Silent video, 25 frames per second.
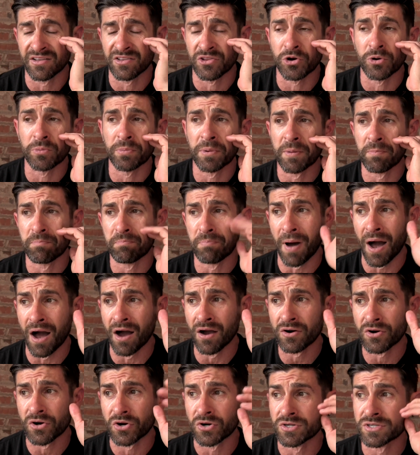a little bit
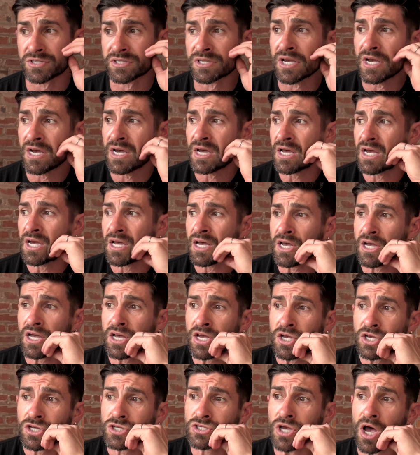bonkers.
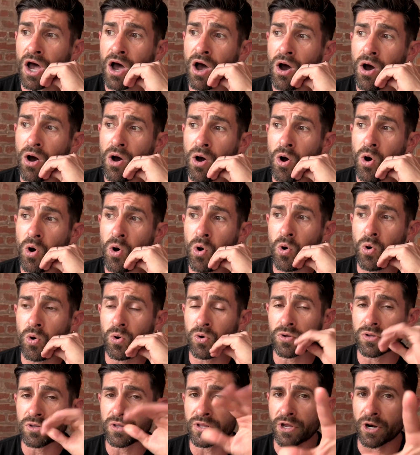
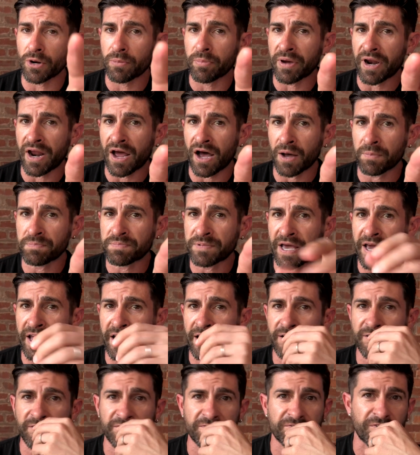So, a little bit of
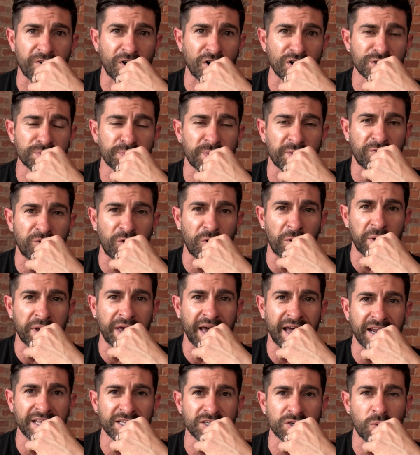updating first before we
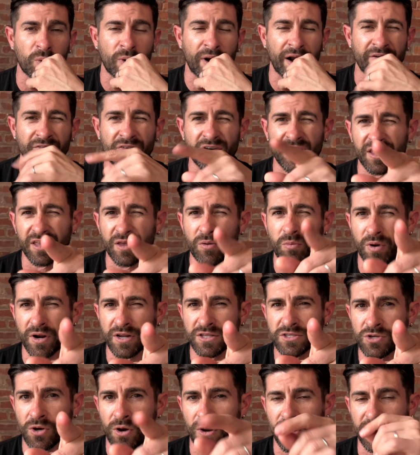get into what I really
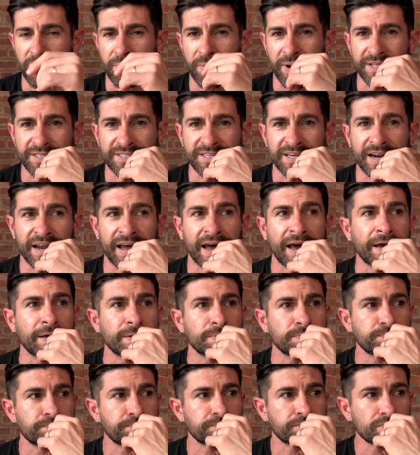want to talk about
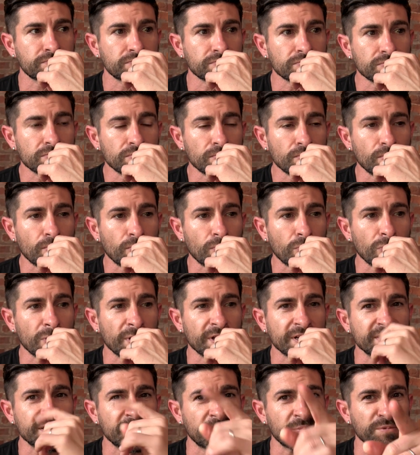today.
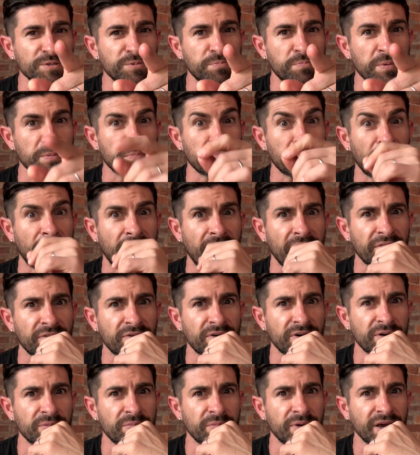Something's been
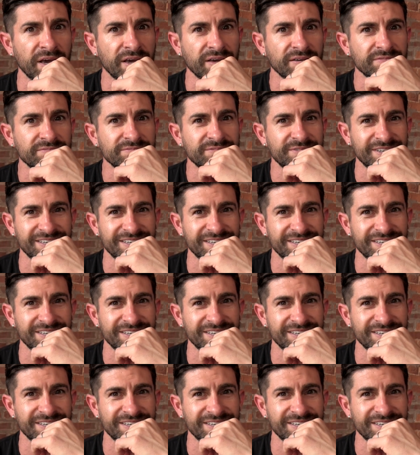bothering me.